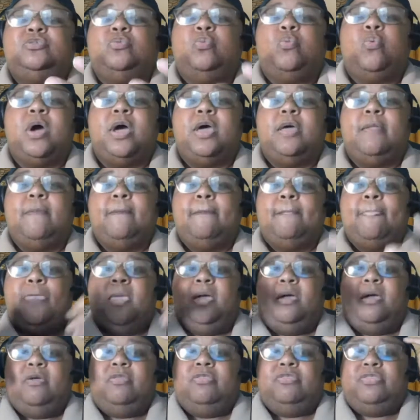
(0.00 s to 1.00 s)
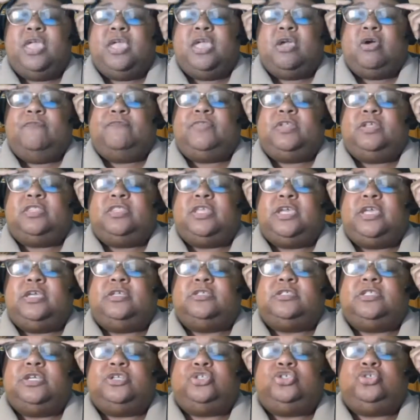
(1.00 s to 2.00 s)
to what? Think of the
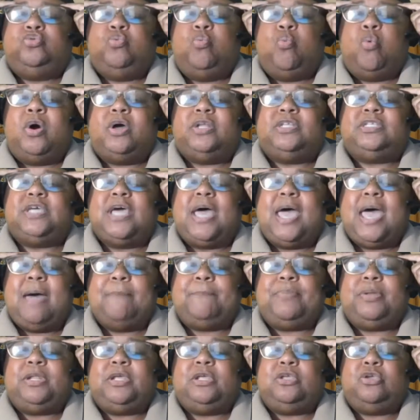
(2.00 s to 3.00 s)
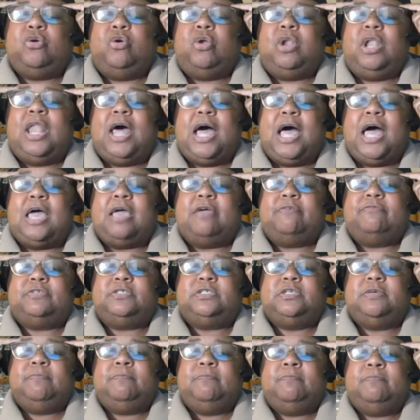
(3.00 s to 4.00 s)
things that you want to happen in your
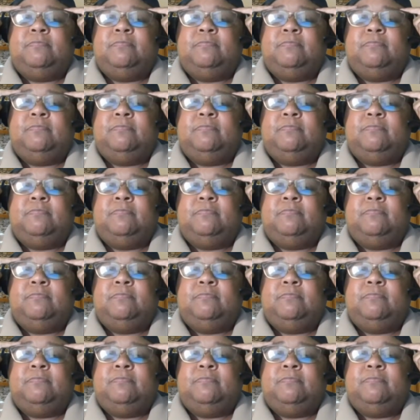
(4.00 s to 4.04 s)
lives.